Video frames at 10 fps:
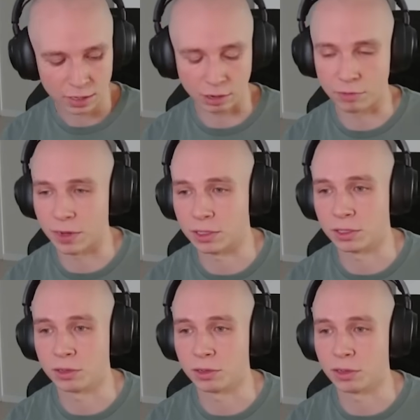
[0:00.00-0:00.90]
they would have had to
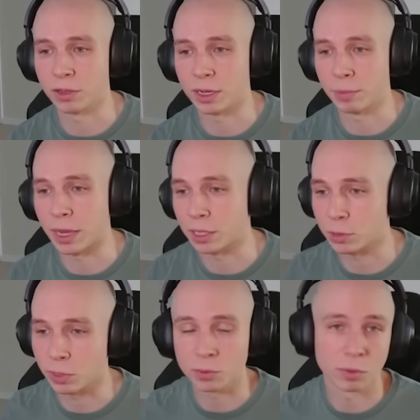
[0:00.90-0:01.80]
do, like a bait and
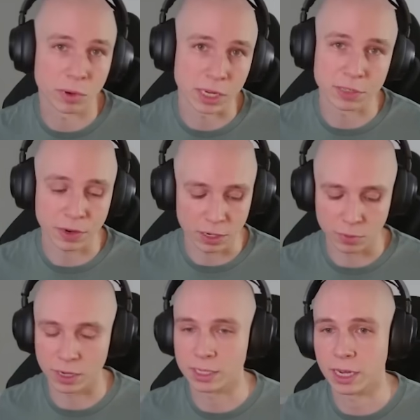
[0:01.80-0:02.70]
switch where one guy's fighting,
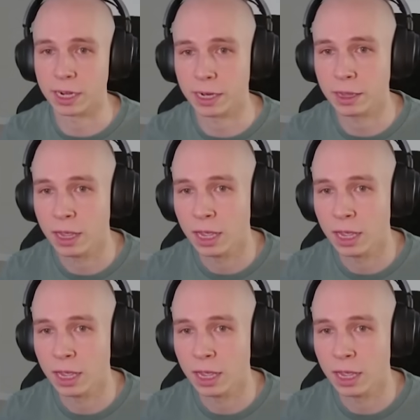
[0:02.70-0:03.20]
one guy's hiding.